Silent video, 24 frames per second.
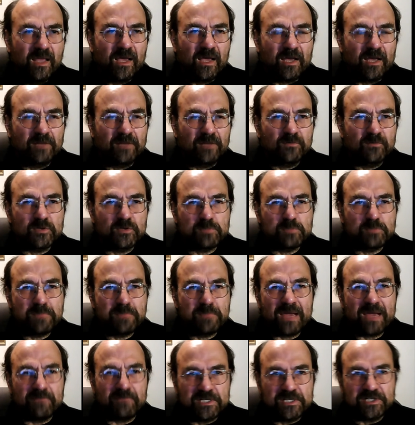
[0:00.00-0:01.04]
And of course,
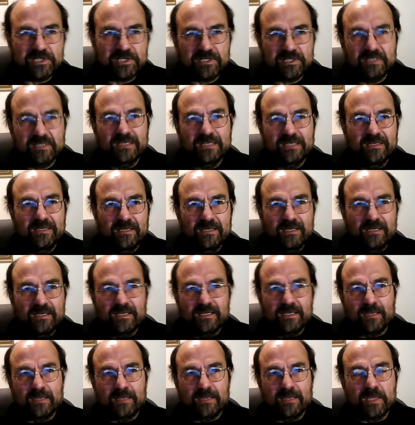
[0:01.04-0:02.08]
marriage
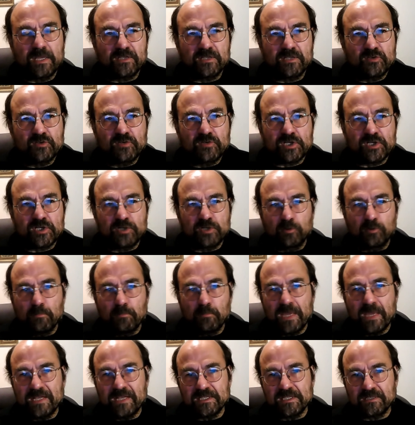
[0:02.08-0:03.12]
can be a traditional
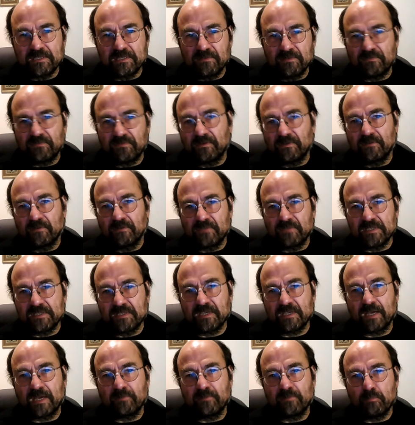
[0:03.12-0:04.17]
means of this
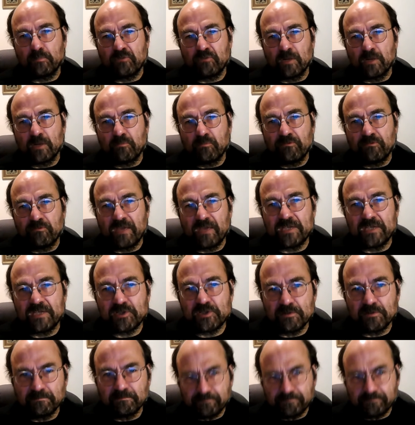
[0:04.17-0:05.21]
kind of
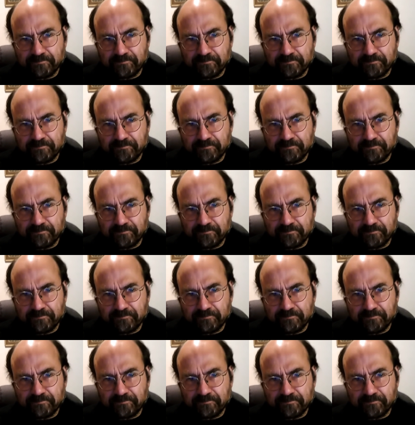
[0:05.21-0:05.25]
appropriation.